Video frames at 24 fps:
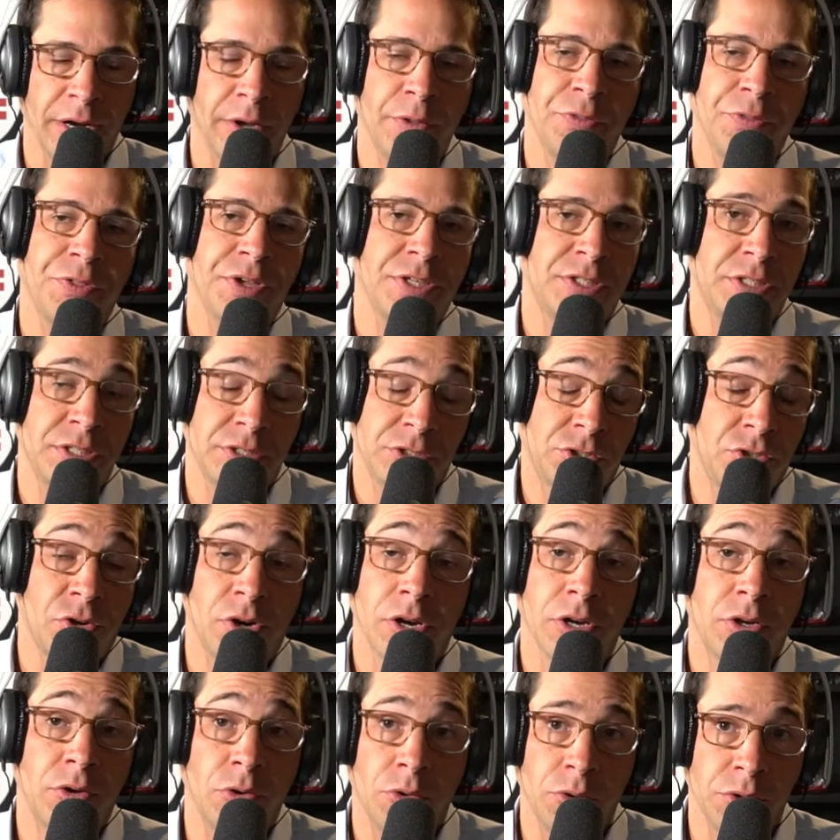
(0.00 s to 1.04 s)
I don't think she's
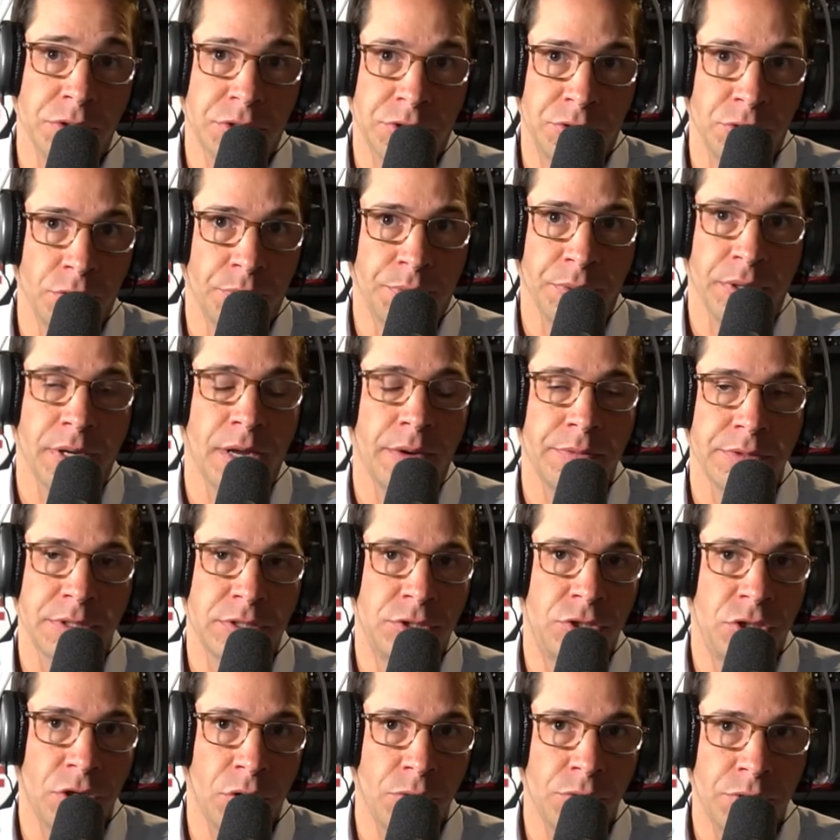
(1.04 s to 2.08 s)
drunk or stupid. I was
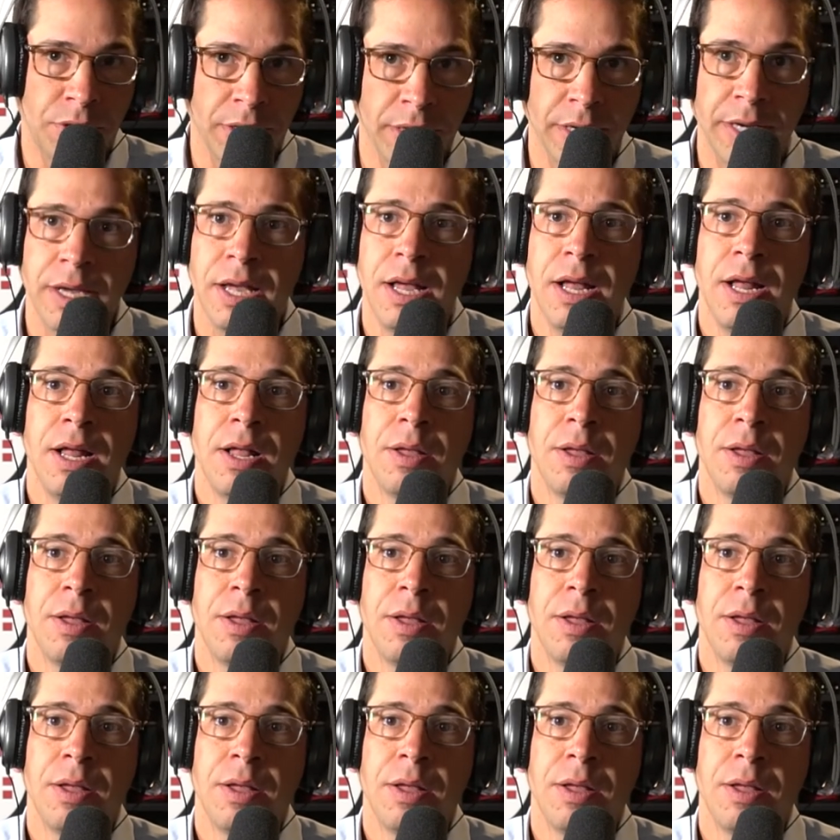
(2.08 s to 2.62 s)
joking,